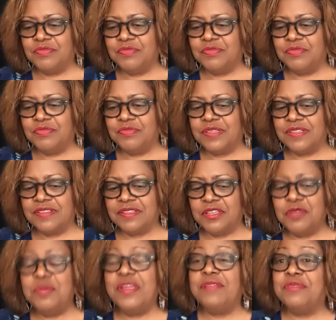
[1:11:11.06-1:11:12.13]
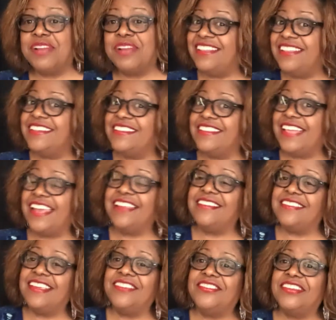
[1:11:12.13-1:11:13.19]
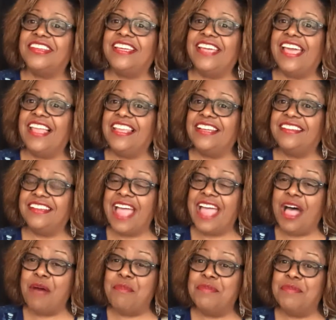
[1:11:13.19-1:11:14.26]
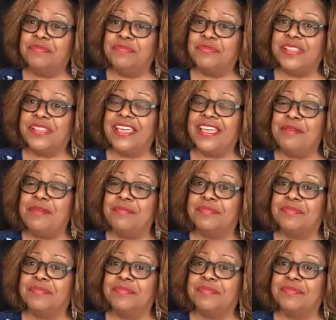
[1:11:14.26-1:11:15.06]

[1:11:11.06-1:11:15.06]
you mean when I did it, that Essentially Ellington album with him?